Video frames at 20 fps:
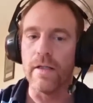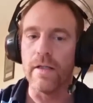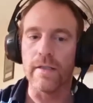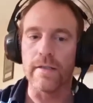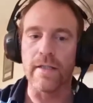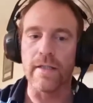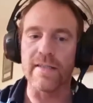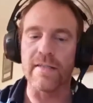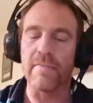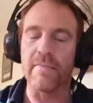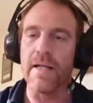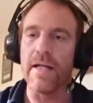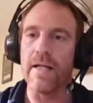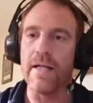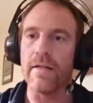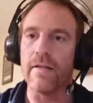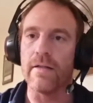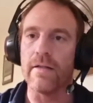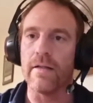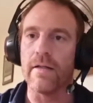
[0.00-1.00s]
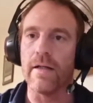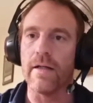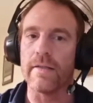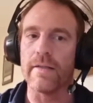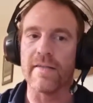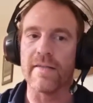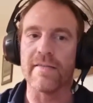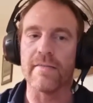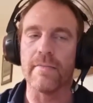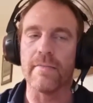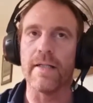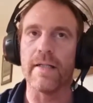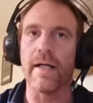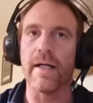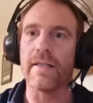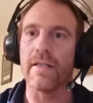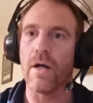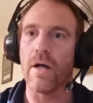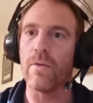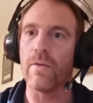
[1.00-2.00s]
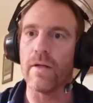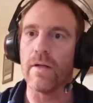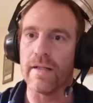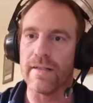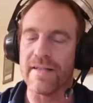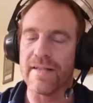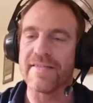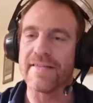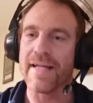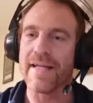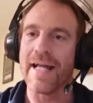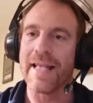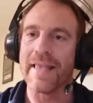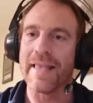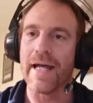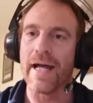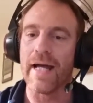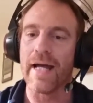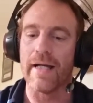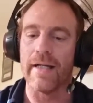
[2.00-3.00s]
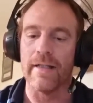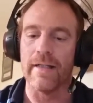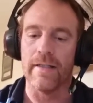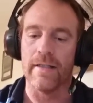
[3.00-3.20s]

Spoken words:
Doesn't mean I don't understand that.